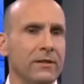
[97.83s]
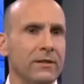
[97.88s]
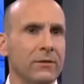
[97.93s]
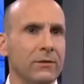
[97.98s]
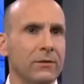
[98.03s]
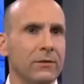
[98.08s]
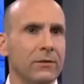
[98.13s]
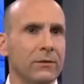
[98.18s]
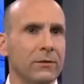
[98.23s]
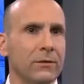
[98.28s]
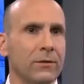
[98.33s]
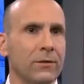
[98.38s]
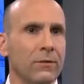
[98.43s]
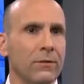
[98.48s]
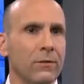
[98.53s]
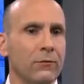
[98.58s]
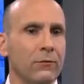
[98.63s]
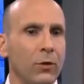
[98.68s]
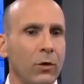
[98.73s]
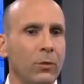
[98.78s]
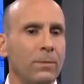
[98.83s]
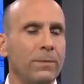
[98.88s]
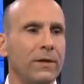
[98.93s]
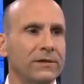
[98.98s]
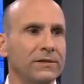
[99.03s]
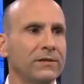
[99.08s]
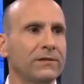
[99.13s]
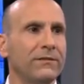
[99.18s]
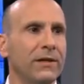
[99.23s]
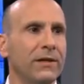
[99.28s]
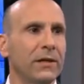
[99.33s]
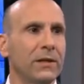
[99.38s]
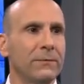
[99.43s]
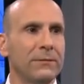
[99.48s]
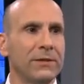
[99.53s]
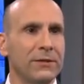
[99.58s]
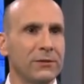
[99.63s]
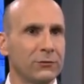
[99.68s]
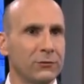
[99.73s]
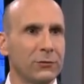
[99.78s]
The robust
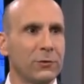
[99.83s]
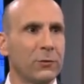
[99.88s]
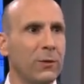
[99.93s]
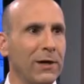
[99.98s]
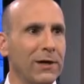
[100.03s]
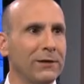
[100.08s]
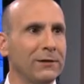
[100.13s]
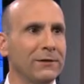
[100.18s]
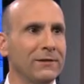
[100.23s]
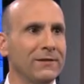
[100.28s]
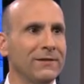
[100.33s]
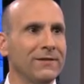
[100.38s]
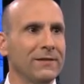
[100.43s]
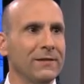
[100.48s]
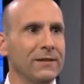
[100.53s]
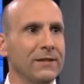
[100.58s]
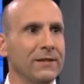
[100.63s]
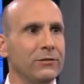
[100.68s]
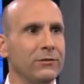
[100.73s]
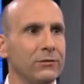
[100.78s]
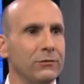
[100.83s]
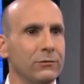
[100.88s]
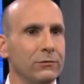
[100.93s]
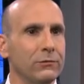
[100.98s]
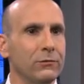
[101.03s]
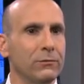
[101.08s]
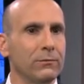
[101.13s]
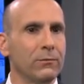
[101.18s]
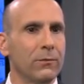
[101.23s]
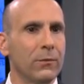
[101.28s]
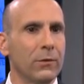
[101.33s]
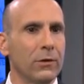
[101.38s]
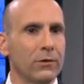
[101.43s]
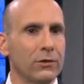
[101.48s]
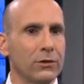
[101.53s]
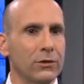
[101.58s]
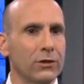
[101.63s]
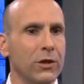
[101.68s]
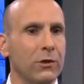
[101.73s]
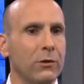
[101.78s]
development is required. You need to
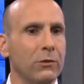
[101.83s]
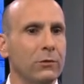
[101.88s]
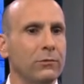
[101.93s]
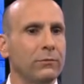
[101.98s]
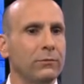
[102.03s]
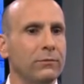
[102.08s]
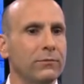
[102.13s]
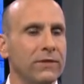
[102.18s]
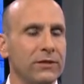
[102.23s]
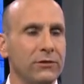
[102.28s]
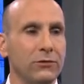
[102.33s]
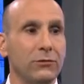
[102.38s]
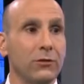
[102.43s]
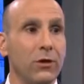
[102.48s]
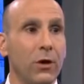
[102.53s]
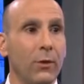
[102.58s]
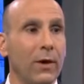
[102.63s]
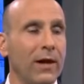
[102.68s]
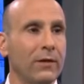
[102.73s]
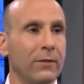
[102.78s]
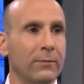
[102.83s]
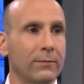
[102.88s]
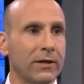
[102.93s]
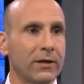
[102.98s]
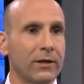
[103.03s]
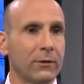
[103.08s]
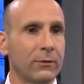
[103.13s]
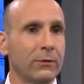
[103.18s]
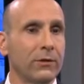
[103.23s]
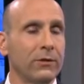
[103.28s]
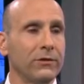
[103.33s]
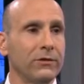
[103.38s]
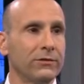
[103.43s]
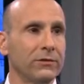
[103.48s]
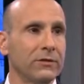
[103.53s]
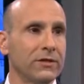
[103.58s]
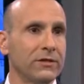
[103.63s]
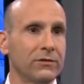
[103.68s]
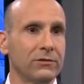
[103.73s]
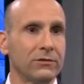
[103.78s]
show that you know how the product
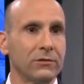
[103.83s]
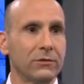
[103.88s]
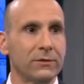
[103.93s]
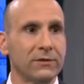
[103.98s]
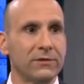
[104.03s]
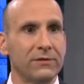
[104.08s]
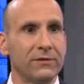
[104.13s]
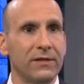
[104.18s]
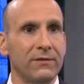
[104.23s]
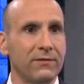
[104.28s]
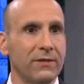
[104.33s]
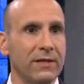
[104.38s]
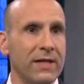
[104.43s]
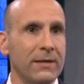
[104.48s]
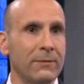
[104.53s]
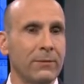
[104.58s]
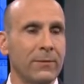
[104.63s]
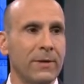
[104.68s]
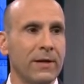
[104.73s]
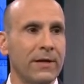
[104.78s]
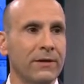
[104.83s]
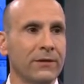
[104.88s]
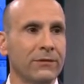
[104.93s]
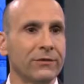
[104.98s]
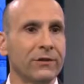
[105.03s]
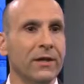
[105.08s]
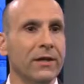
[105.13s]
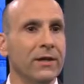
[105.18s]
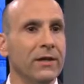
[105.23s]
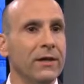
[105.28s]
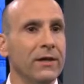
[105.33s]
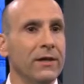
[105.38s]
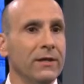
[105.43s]
works. You need to show it's safe in animal models.